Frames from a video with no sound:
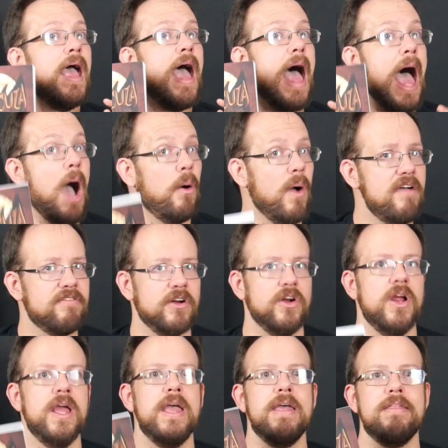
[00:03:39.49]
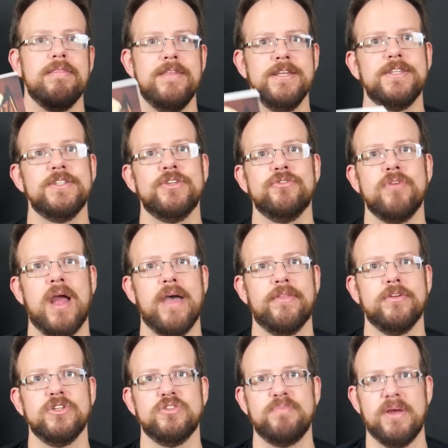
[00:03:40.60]
However, this is a
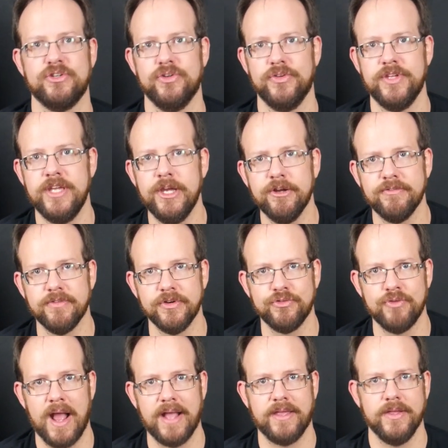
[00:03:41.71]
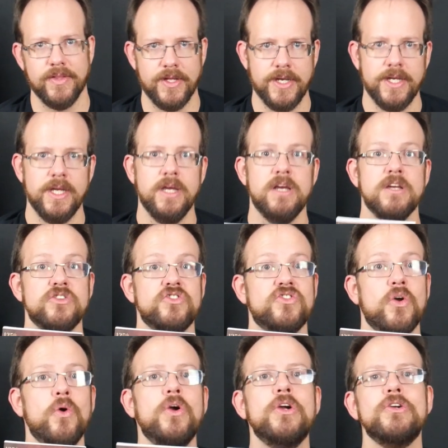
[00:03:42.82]
rather special year for Dracula.
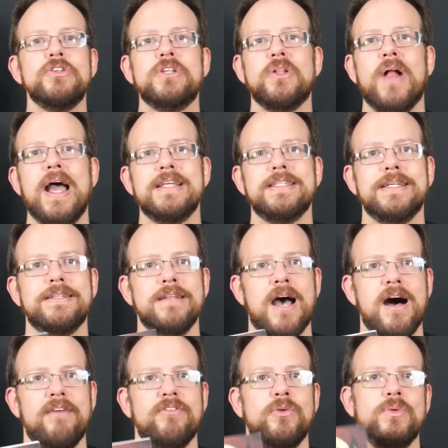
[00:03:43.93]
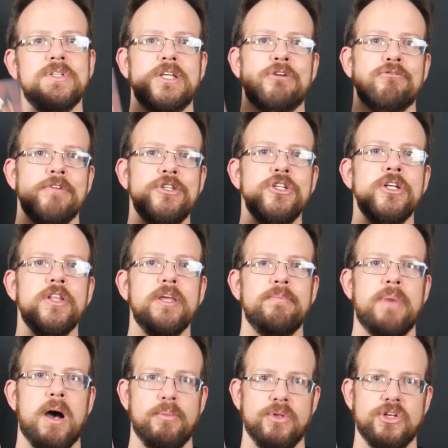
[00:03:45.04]
Stoker's classic novel was originally
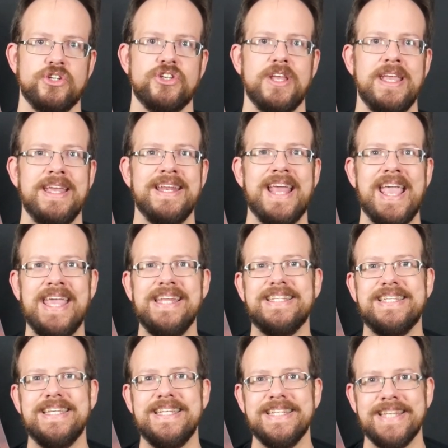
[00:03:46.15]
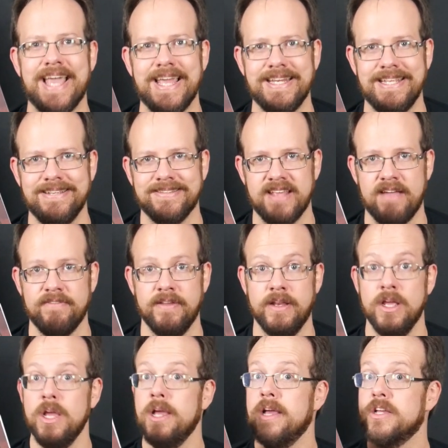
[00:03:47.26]
published in 1897,
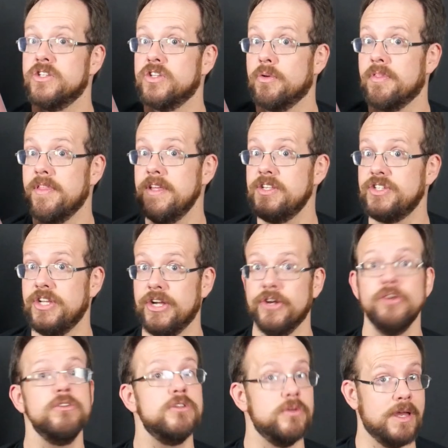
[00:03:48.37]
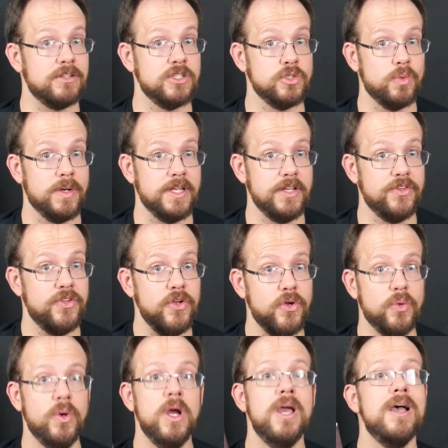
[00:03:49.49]
so this year,
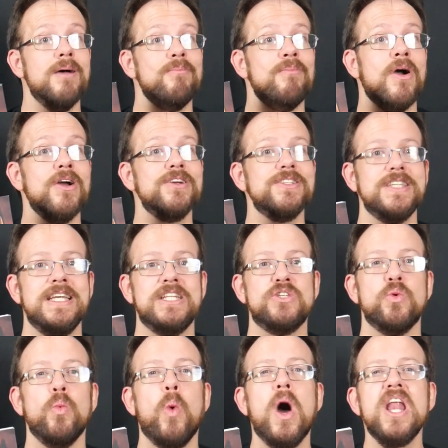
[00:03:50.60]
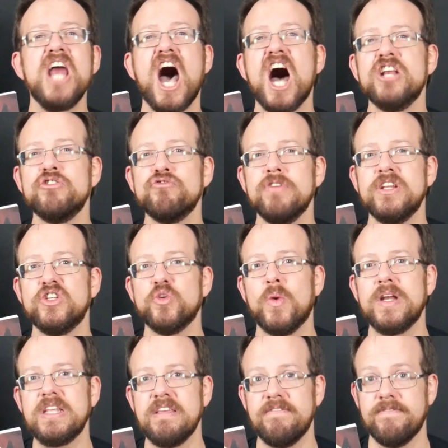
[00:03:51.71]
2022, marks its
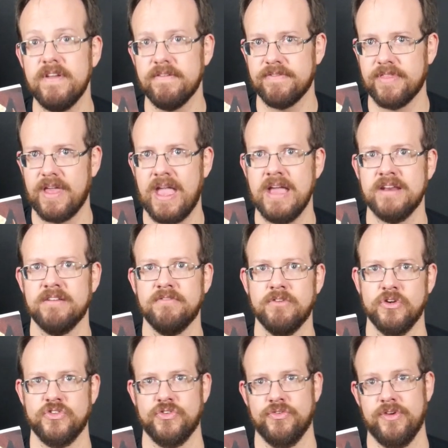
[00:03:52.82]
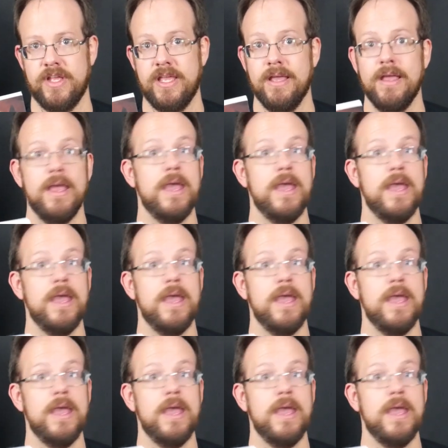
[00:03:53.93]
125th anniversary.